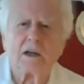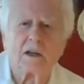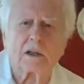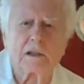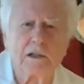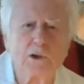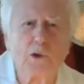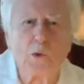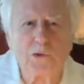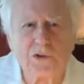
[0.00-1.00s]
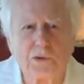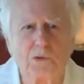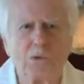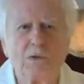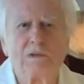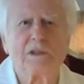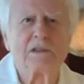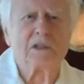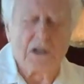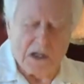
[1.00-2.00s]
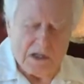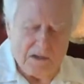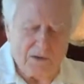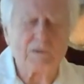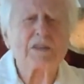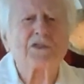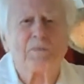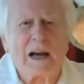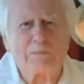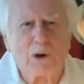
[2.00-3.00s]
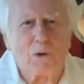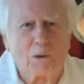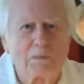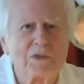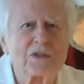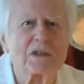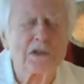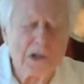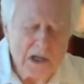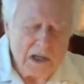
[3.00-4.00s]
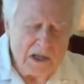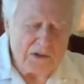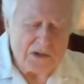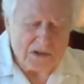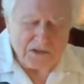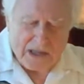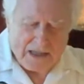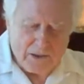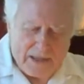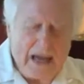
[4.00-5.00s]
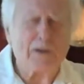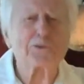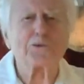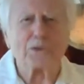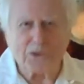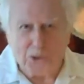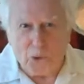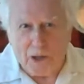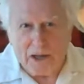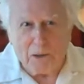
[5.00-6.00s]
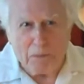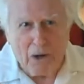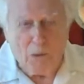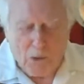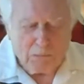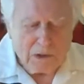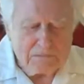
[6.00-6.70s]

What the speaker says: a clue to the rest of my poems. It's titled How to Enjoy a Poem.